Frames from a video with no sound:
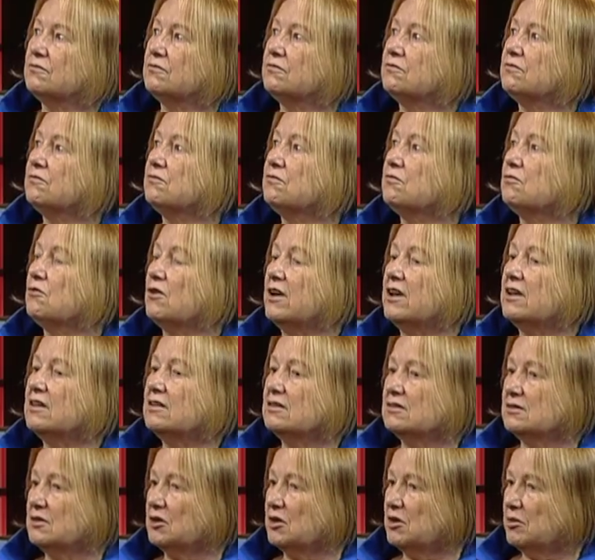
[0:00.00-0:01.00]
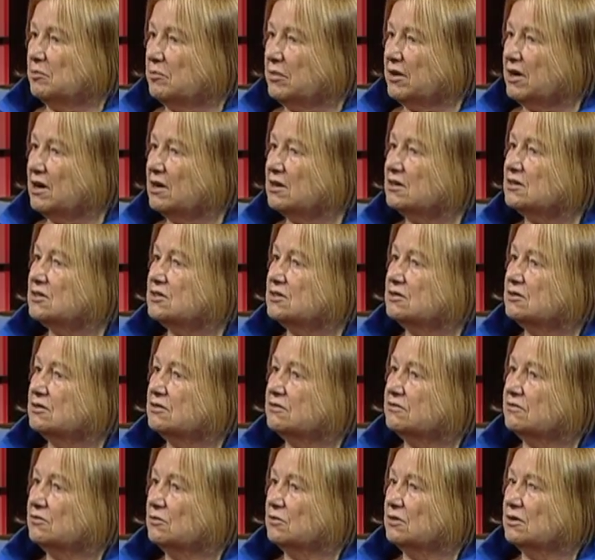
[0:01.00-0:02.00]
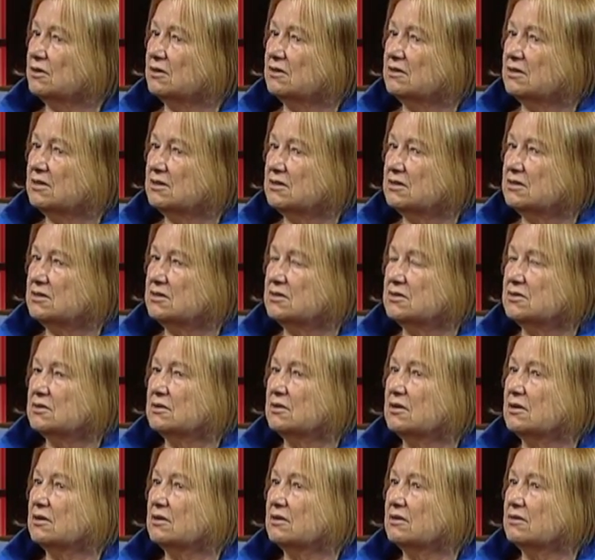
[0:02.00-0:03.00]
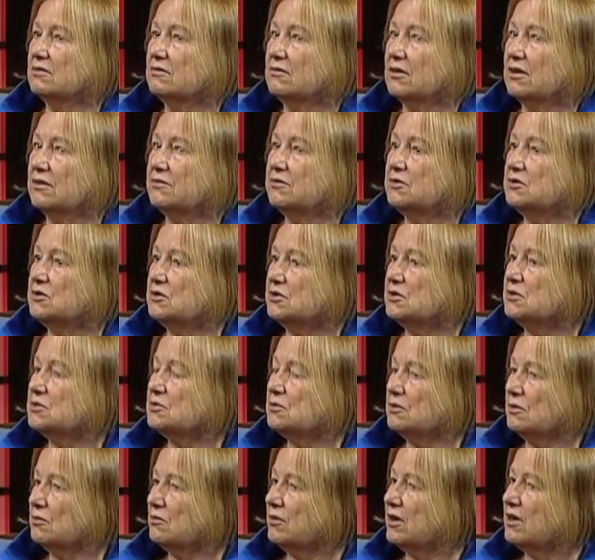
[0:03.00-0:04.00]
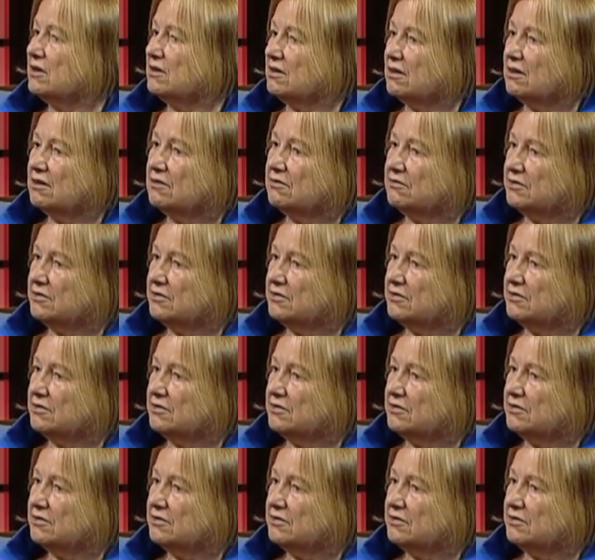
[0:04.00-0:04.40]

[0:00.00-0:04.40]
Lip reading: frightened and compassionate for these refugees who are right now